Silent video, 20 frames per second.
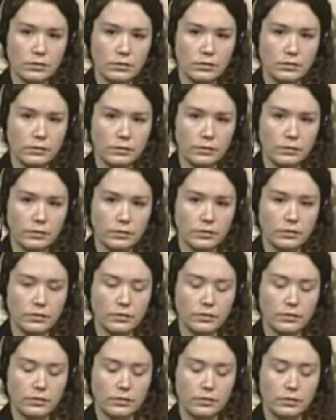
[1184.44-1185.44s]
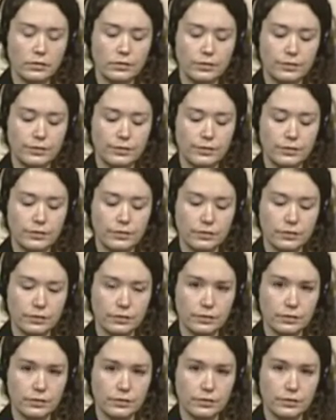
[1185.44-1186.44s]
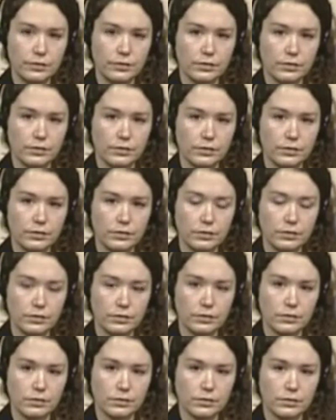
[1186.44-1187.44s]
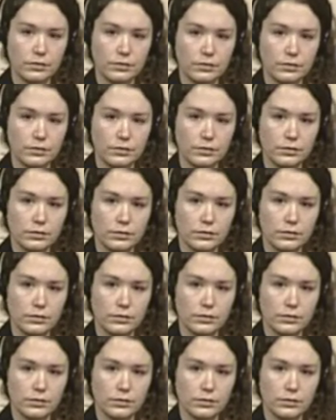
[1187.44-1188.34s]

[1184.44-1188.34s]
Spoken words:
[no speech]